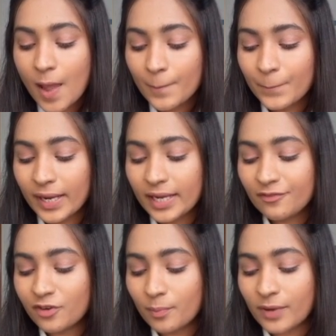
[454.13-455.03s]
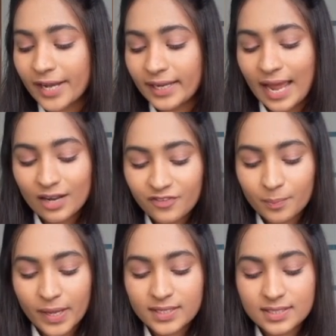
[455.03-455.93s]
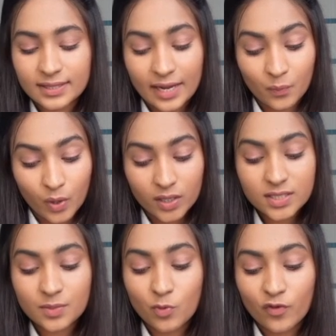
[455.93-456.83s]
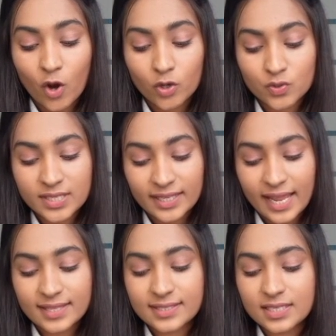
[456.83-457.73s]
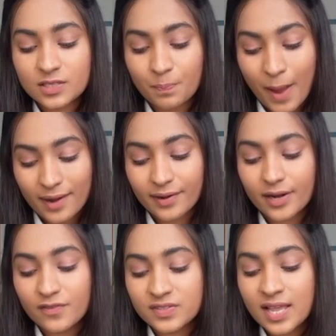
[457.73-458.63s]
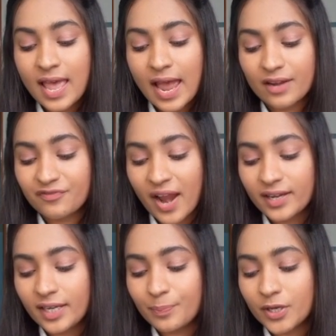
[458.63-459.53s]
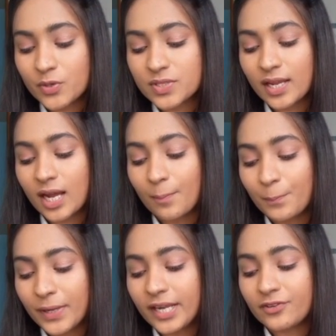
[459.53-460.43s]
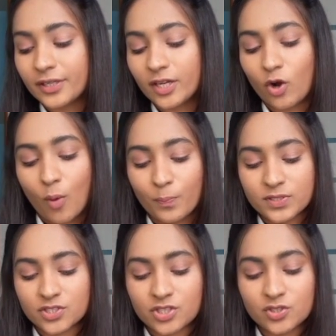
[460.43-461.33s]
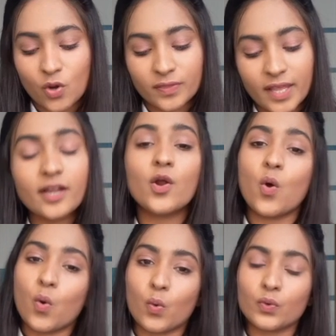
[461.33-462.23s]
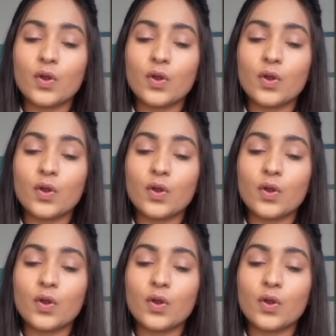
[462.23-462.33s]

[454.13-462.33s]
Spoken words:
Beginning from writing alphabets, then words, moving on to sentences, paragraphs, and finally producing complete written compositions on their own.